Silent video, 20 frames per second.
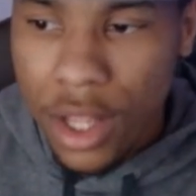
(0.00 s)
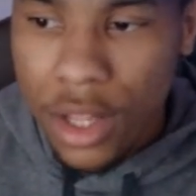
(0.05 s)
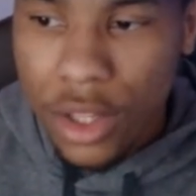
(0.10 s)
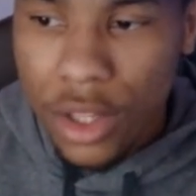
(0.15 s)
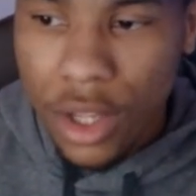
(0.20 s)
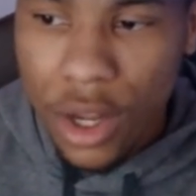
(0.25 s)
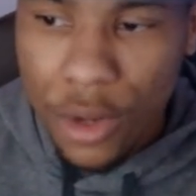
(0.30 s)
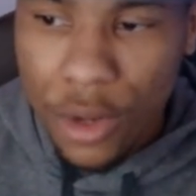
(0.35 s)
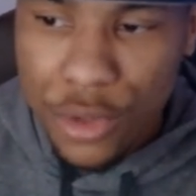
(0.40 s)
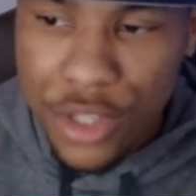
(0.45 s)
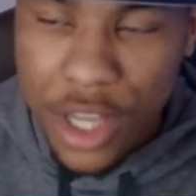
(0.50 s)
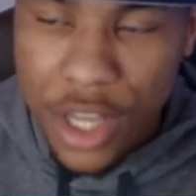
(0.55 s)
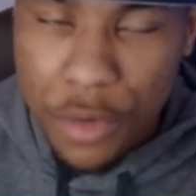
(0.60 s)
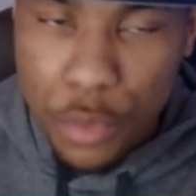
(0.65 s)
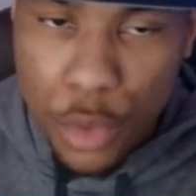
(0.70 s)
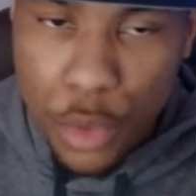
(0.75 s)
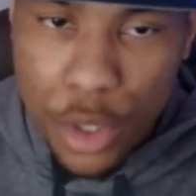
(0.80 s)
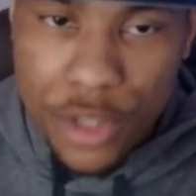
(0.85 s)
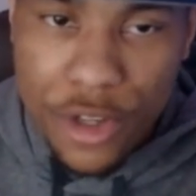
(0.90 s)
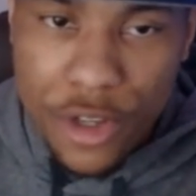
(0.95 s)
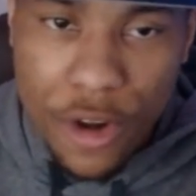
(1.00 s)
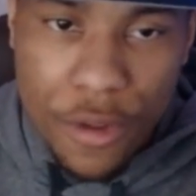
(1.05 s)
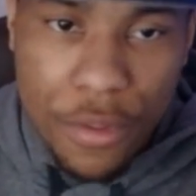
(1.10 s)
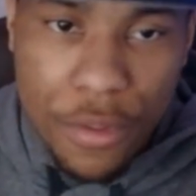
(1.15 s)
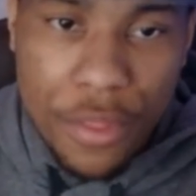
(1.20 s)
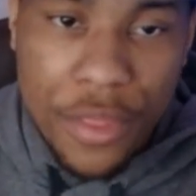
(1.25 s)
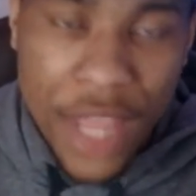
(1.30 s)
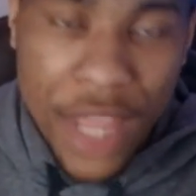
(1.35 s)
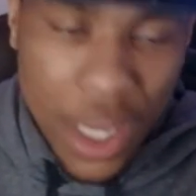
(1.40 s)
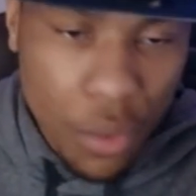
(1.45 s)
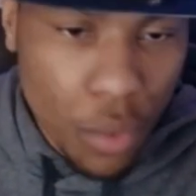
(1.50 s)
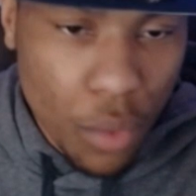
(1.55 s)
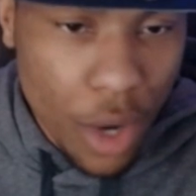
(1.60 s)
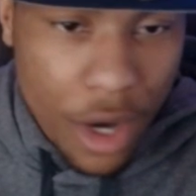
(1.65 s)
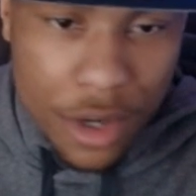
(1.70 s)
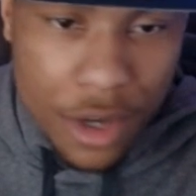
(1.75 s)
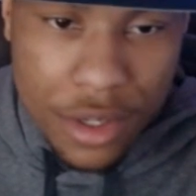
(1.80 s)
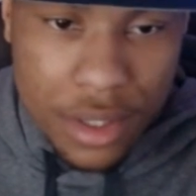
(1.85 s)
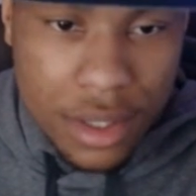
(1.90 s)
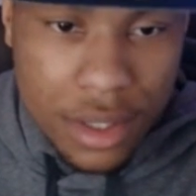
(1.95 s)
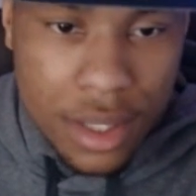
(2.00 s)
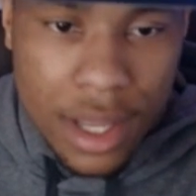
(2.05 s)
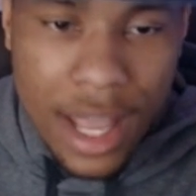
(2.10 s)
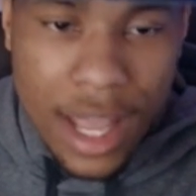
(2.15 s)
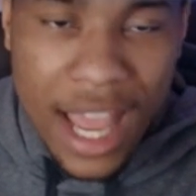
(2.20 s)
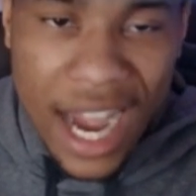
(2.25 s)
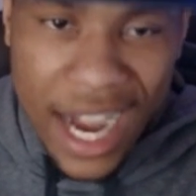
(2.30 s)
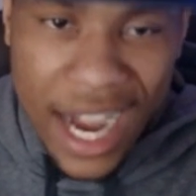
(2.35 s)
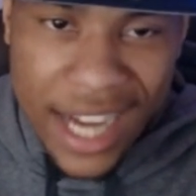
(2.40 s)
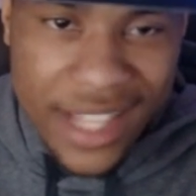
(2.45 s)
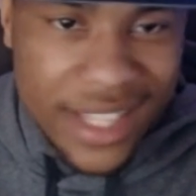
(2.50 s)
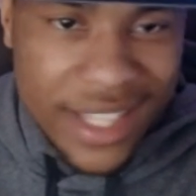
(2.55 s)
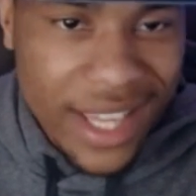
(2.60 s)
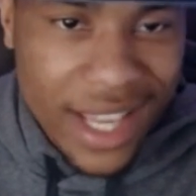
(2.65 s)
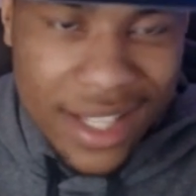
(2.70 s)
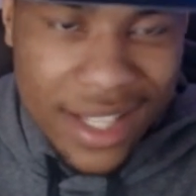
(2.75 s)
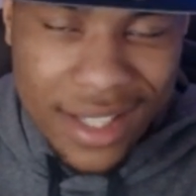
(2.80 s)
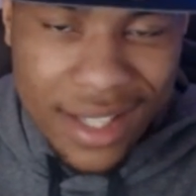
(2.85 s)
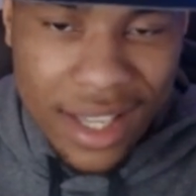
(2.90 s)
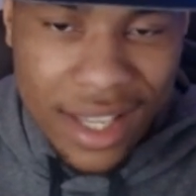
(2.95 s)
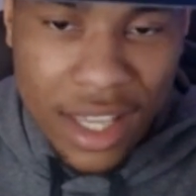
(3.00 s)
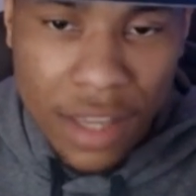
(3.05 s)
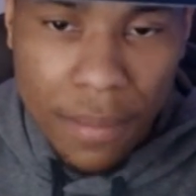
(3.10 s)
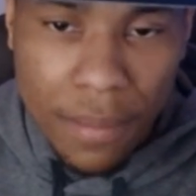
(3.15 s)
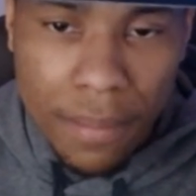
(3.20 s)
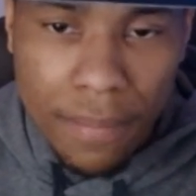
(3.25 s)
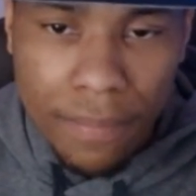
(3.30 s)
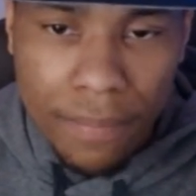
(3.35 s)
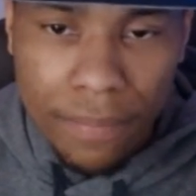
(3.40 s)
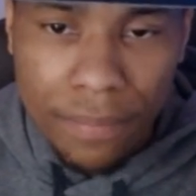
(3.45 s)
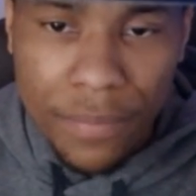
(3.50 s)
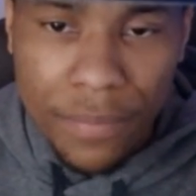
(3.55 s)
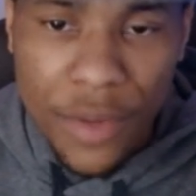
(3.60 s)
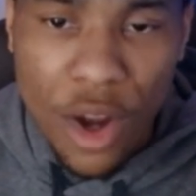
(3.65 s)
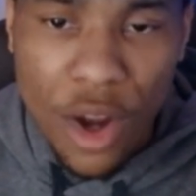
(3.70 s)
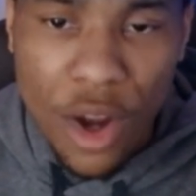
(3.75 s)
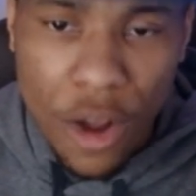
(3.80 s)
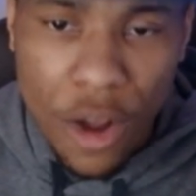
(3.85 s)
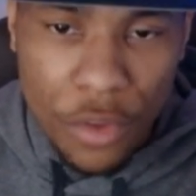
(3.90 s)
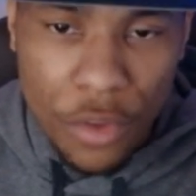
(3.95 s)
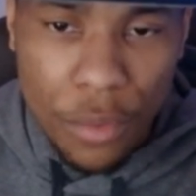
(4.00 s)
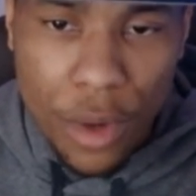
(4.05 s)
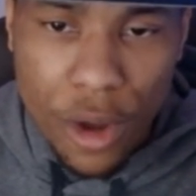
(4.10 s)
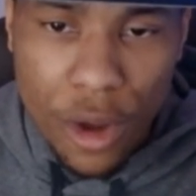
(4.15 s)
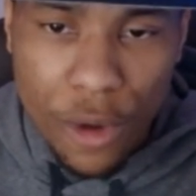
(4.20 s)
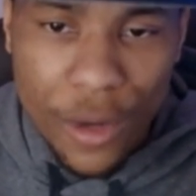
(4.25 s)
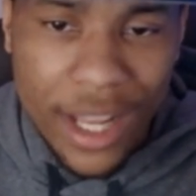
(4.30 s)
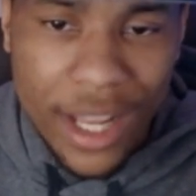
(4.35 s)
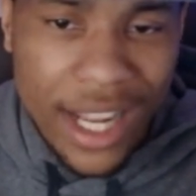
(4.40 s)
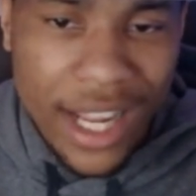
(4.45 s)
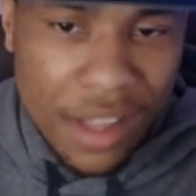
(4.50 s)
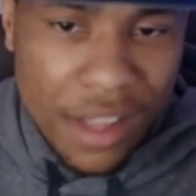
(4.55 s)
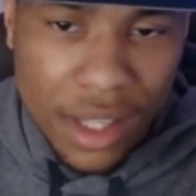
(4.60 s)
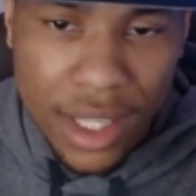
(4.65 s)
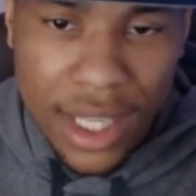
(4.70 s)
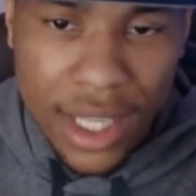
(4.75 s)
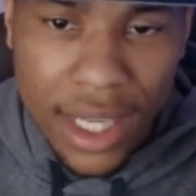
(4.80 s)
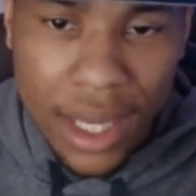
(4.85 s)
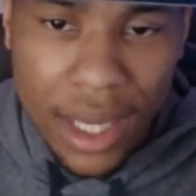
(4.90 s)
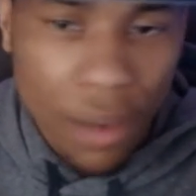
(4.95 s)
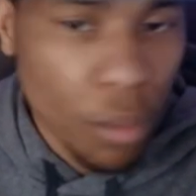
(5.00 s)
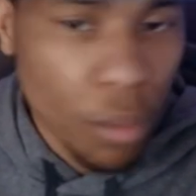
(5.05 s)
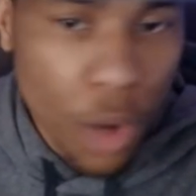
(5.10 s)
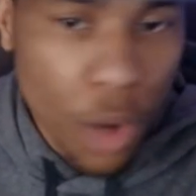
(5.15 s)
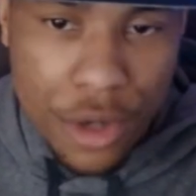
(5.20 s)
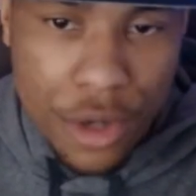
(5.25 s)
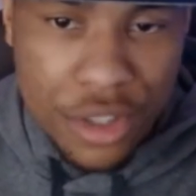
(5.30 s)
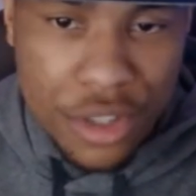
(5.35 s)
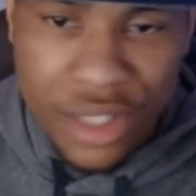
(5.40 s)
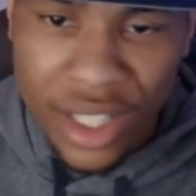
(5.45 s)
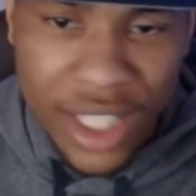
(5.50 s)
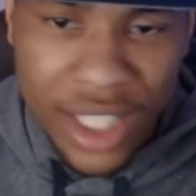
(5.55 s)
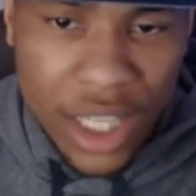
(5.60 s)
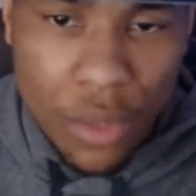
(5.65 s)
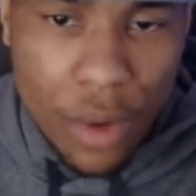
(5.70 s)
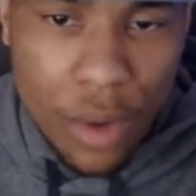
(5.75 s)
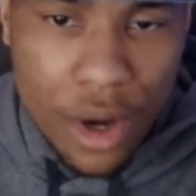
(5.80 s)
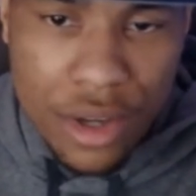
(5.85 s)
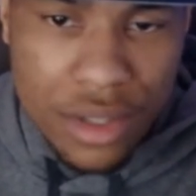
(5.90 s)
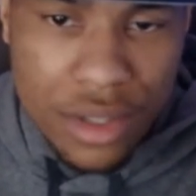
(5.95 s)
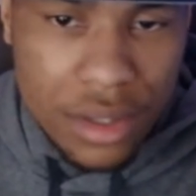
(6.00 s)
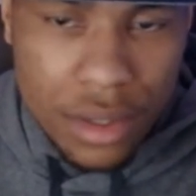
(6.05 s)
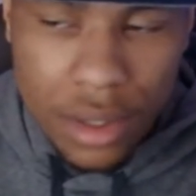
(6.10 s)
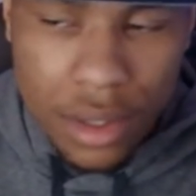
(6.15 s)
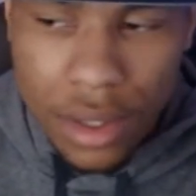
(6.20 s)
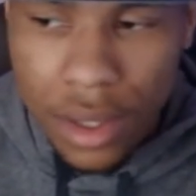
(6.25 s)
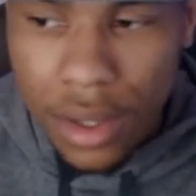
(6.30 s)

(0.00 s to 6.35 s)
The Golden State Warriors are the worst A T S team on the road in the league. Worst. League worst.